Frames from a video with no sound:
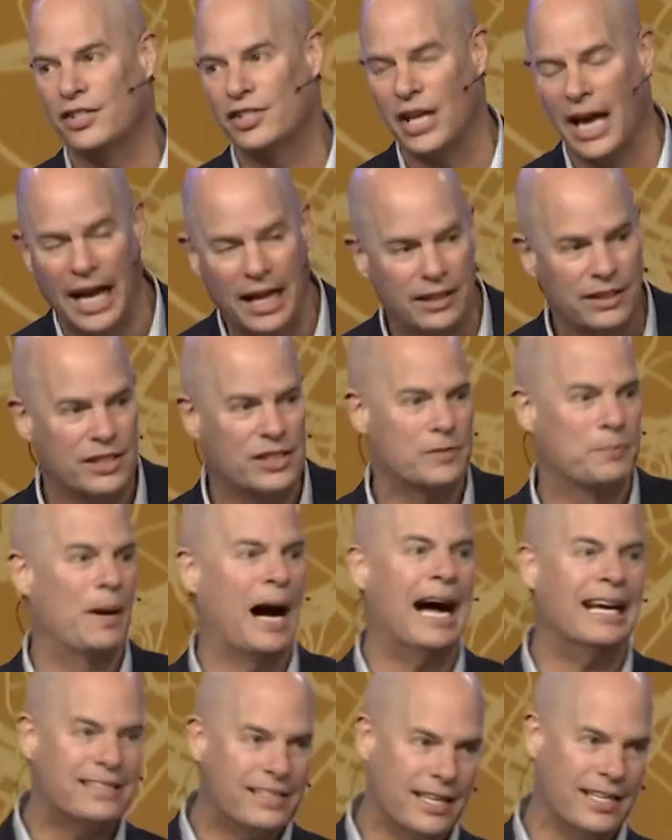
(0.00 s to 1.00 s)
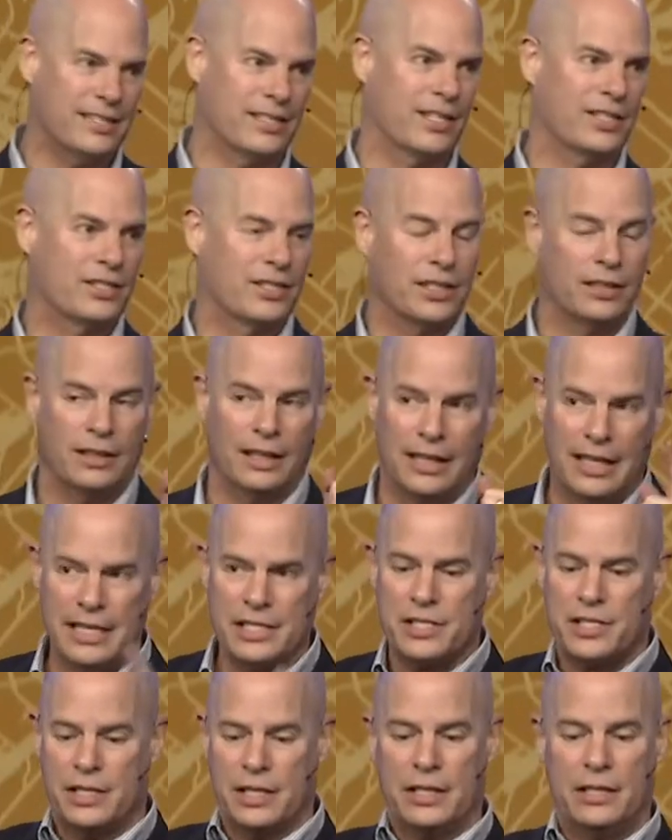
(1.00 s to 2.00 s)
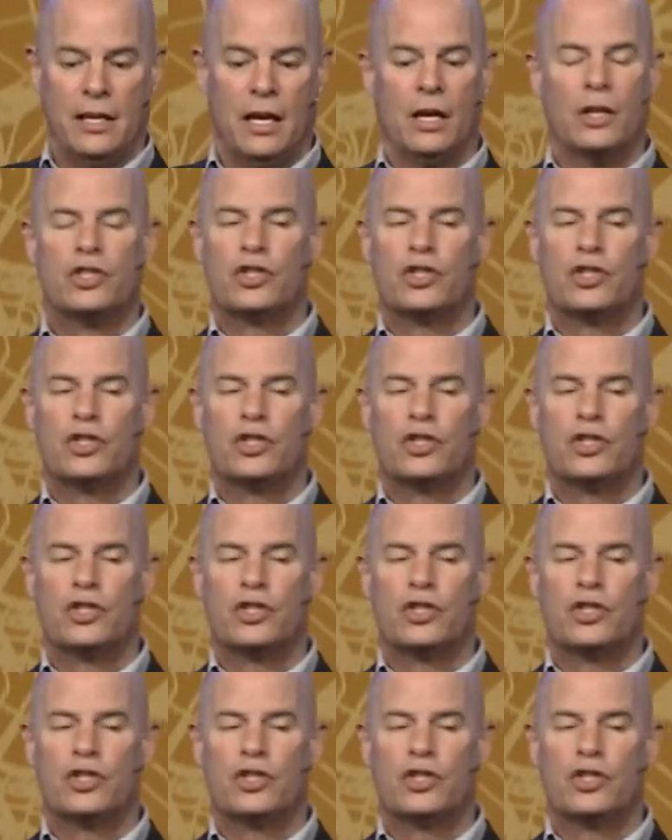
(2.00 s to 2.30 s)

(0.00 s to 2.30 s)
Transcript: challenged by Jesus to listen